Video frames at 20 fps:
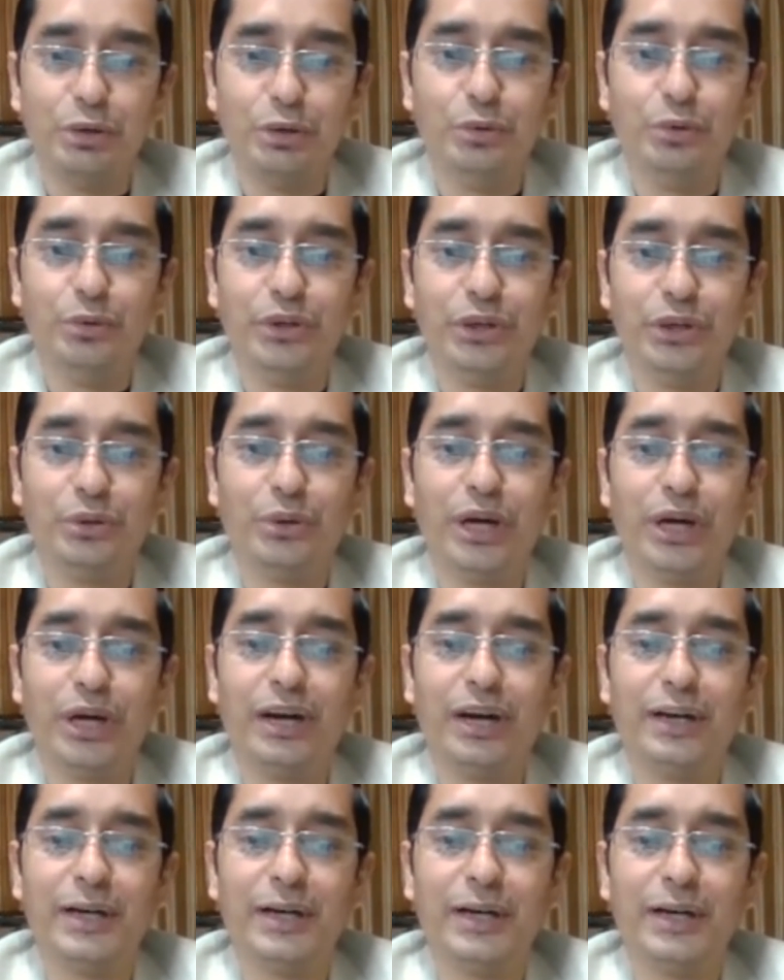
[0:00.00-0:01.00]
with you,
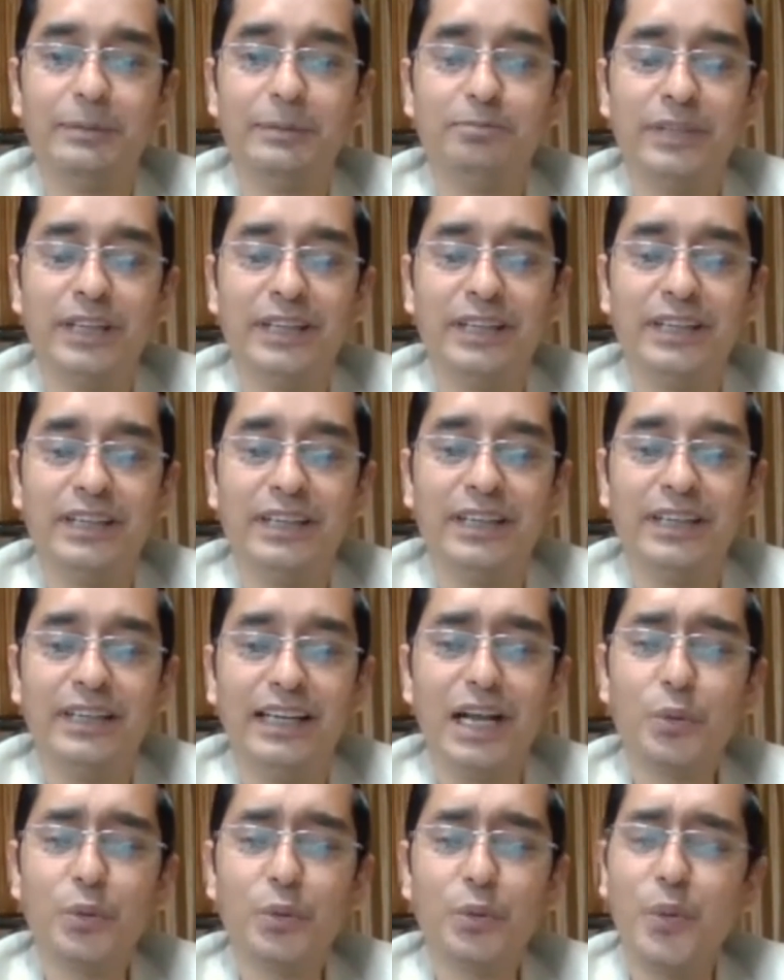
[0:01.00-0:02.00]

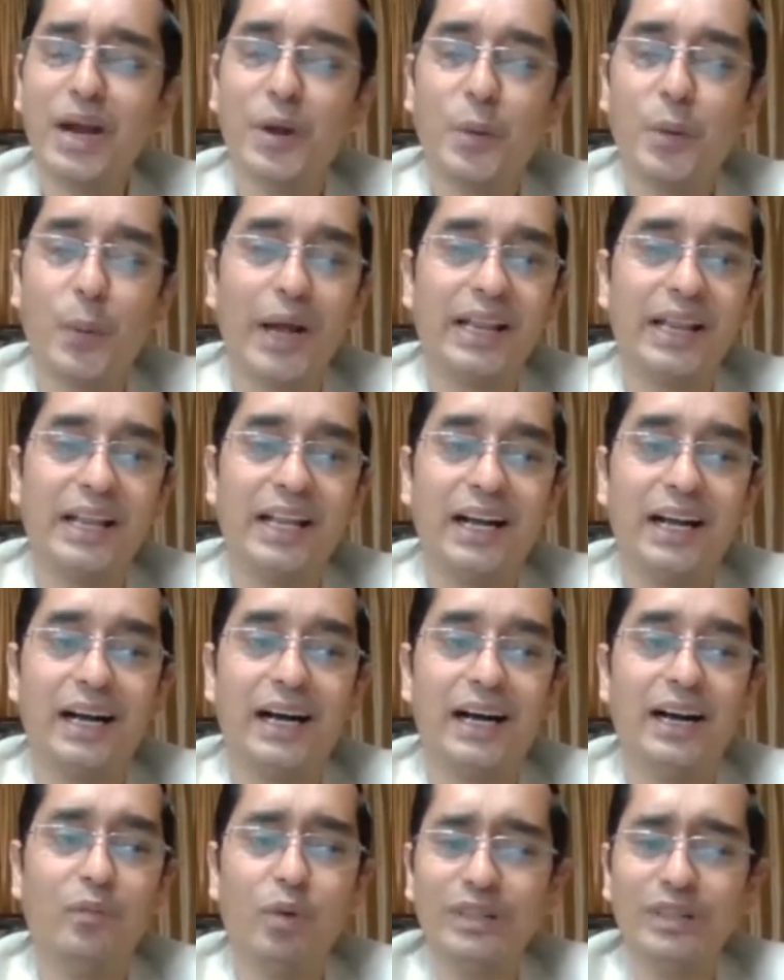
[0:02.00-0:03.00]
in a quick one,
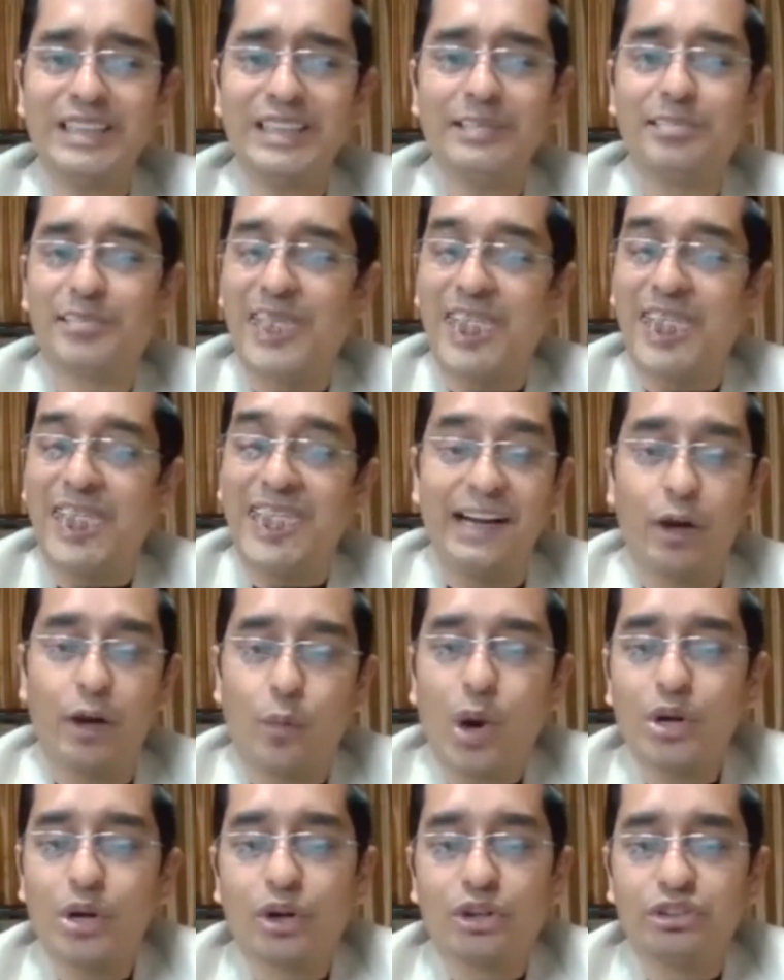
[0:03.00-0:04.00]
what's a brand or
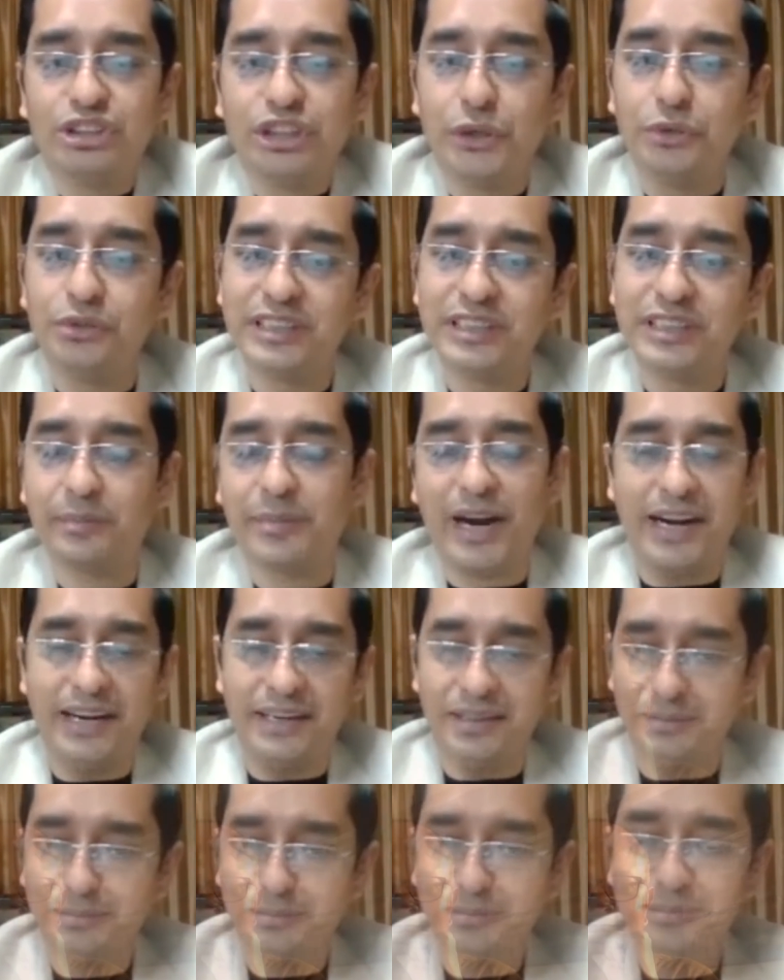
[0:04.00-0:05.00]
what constitutes a
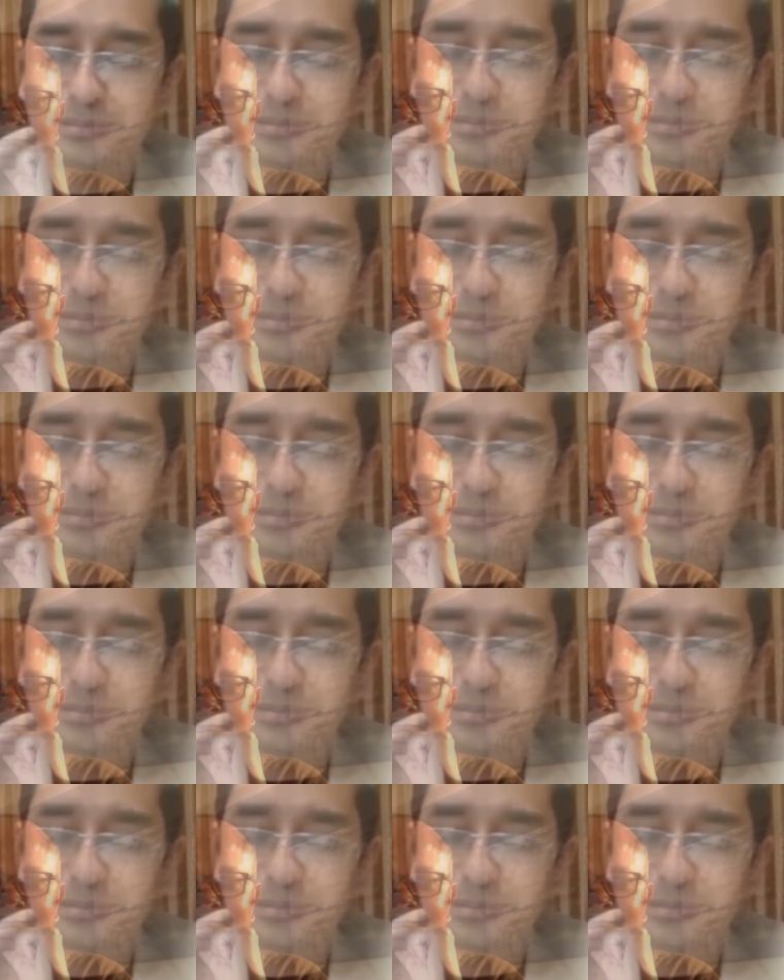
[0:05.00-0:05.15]
brand?